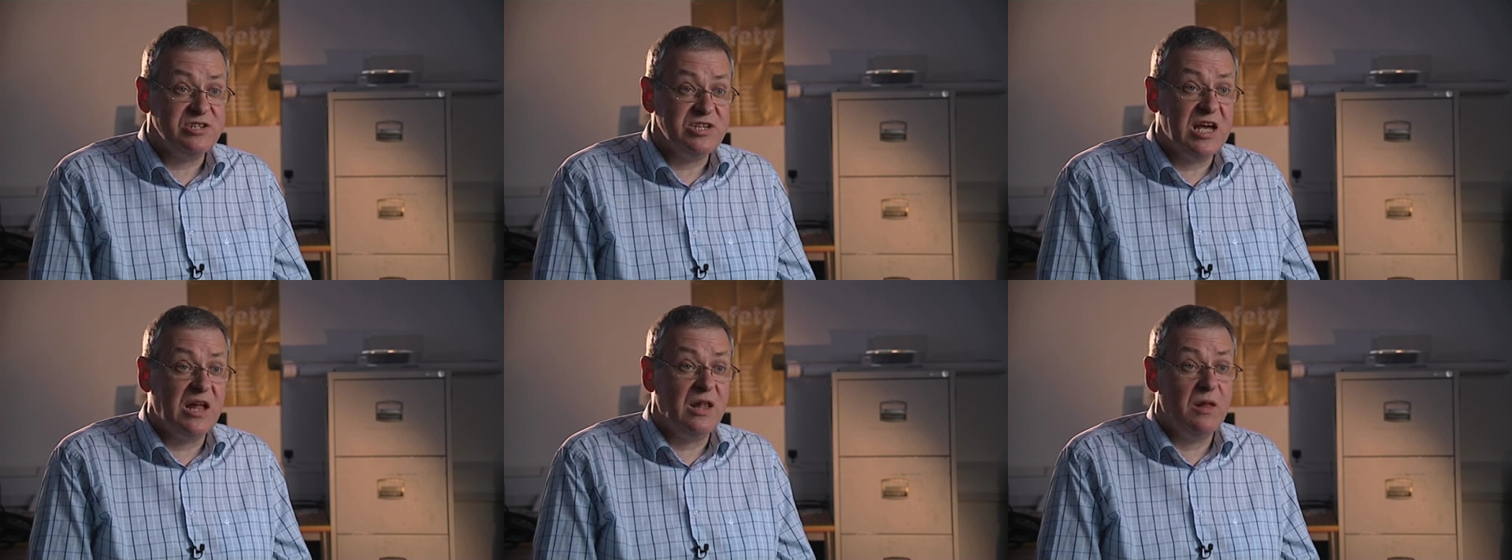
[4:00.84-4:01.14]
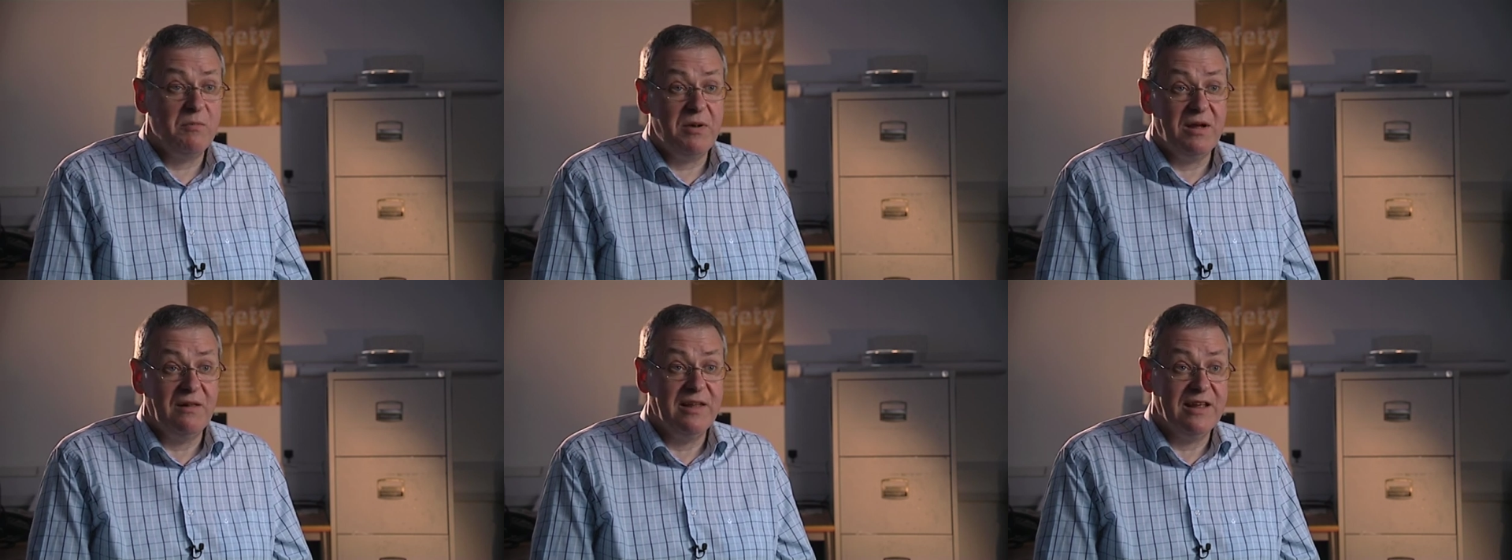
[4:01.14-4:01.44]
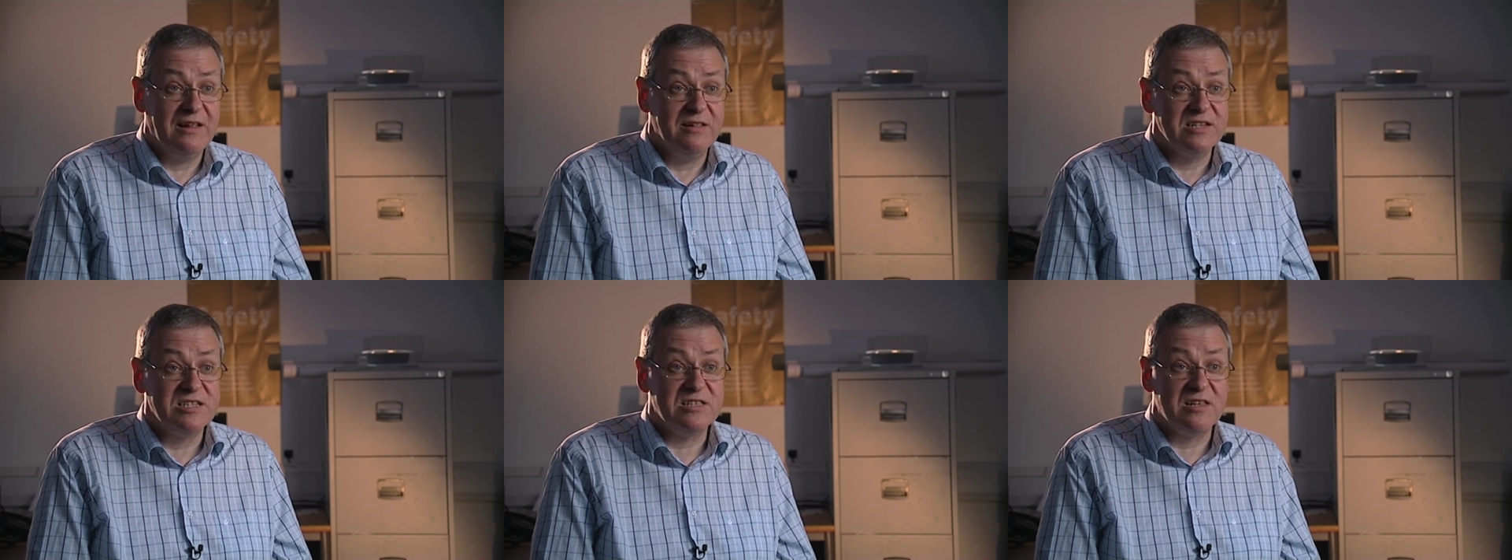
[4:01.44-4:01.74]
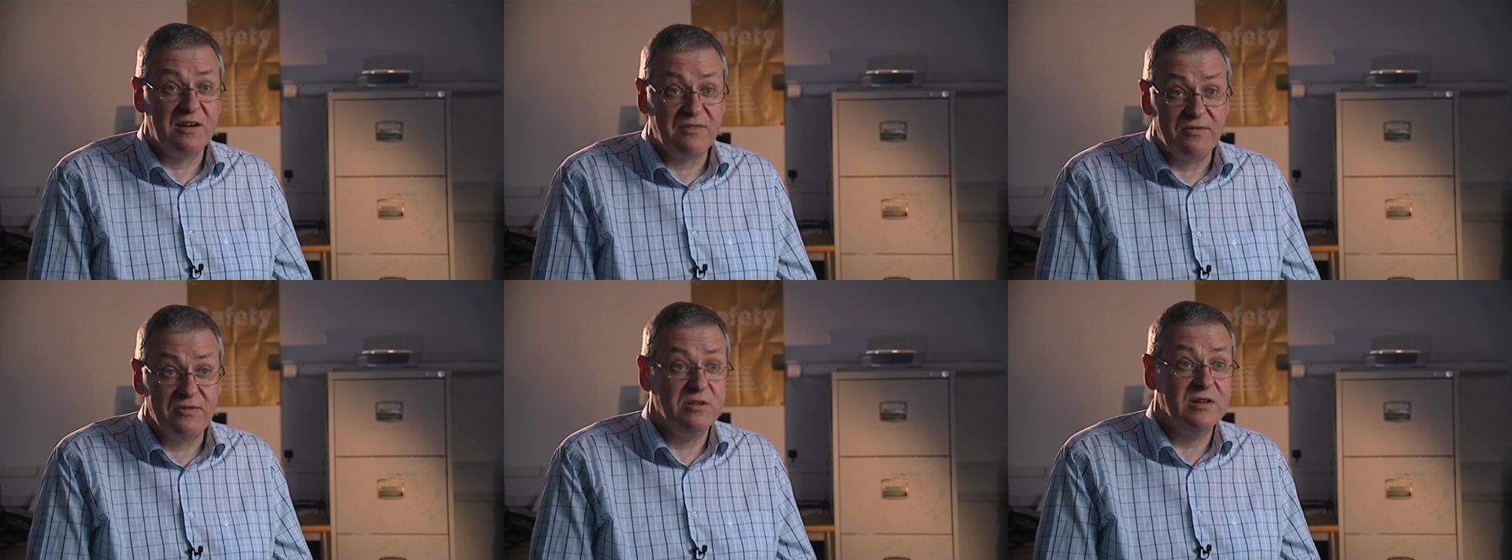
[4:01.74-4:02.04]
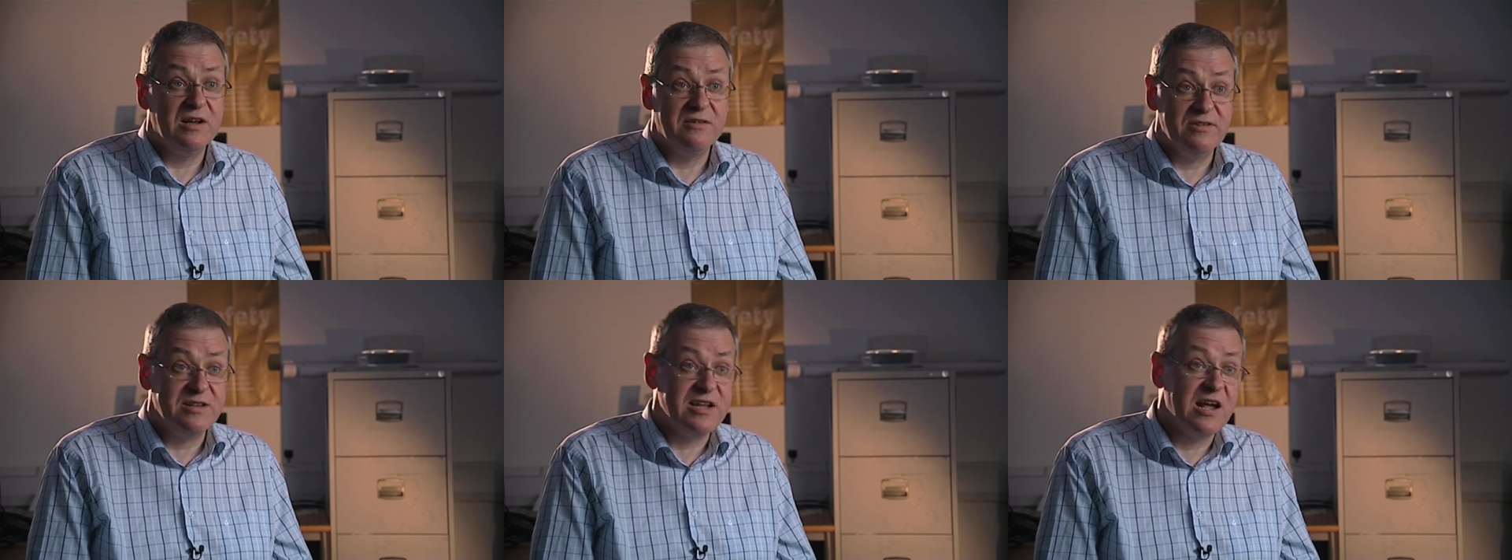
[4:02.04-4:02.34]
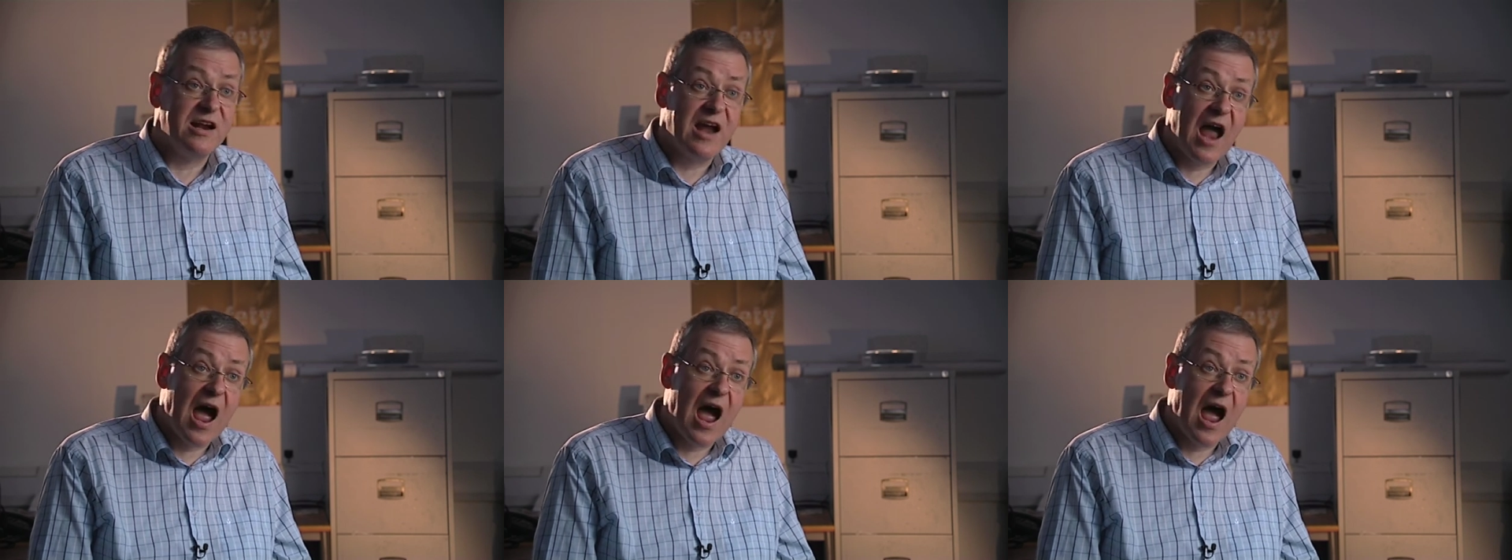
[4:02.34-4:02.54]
gel, a bit like the stuff you'd have in your